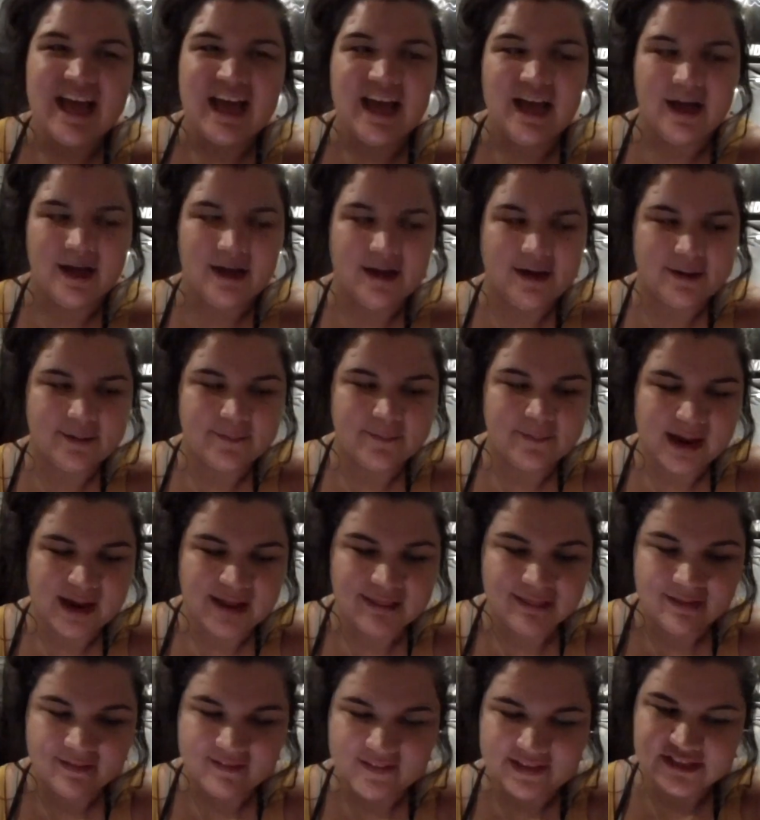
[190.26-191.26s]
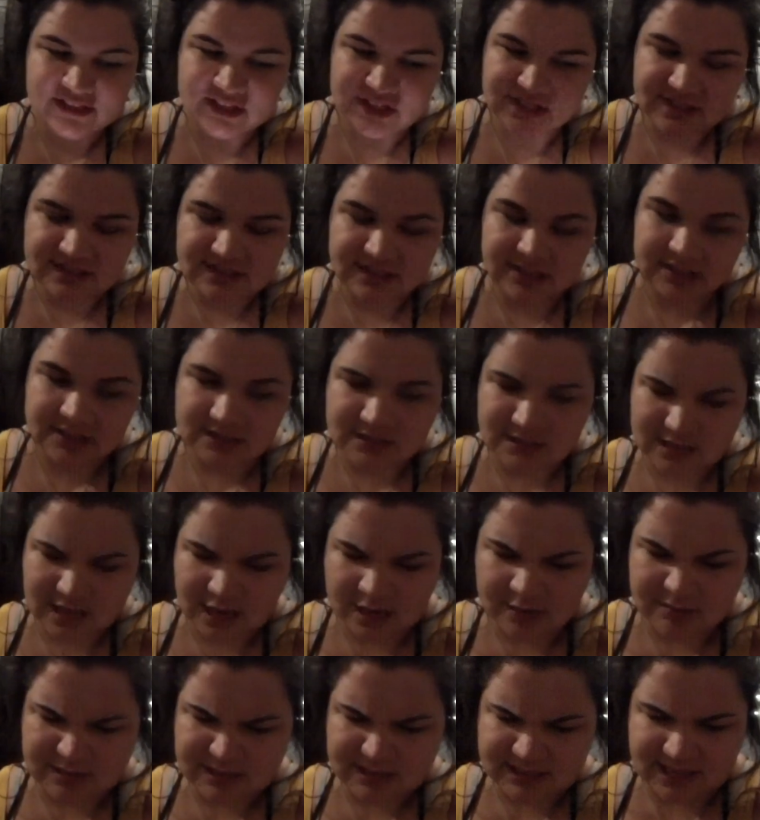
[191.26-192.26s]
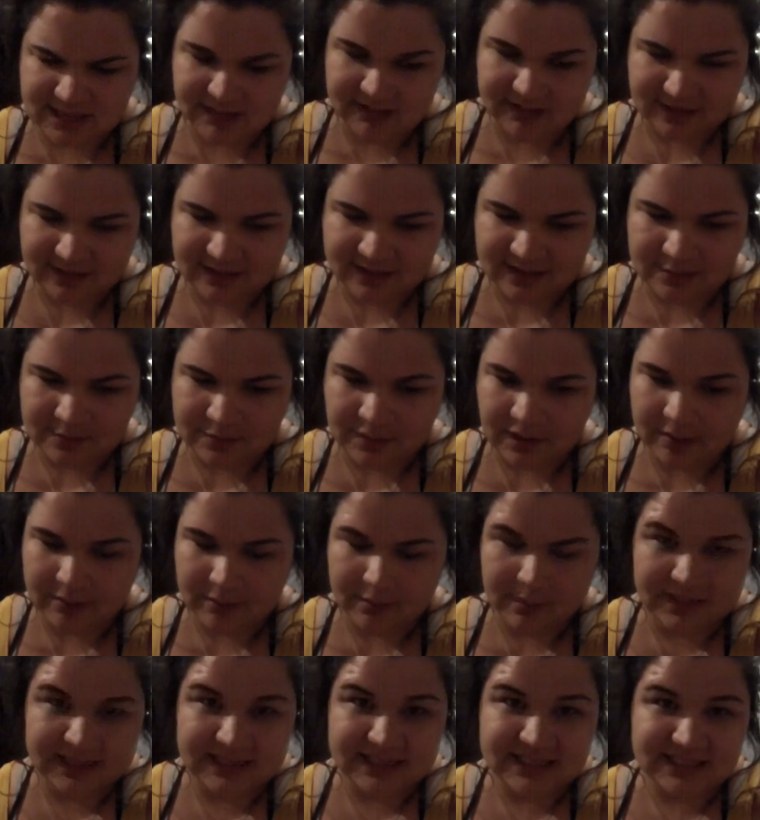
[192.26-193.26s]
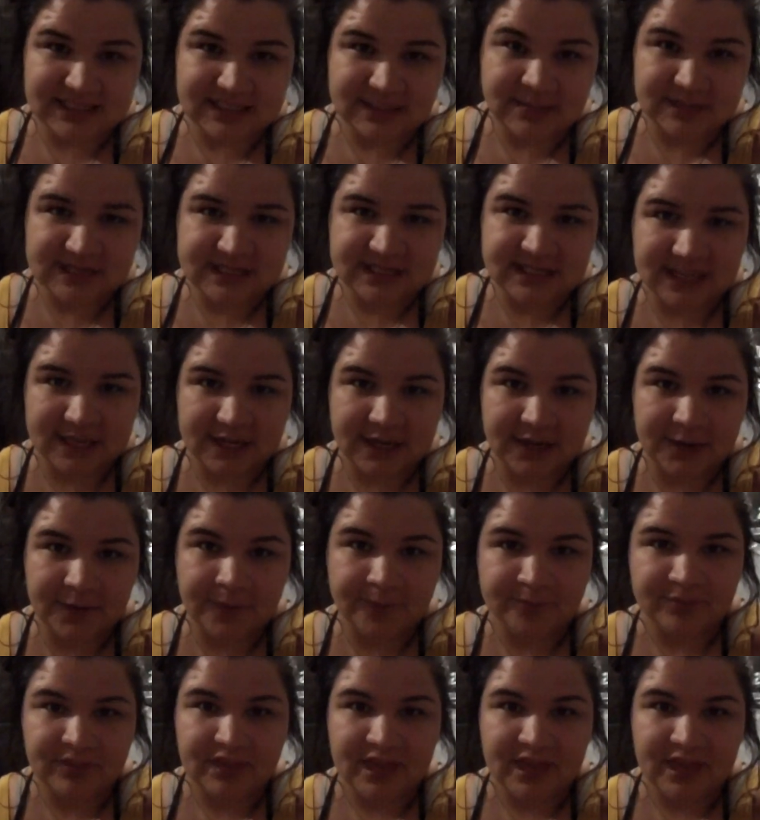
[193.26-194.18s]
I think they just stopped selling them probably about 6 months ago.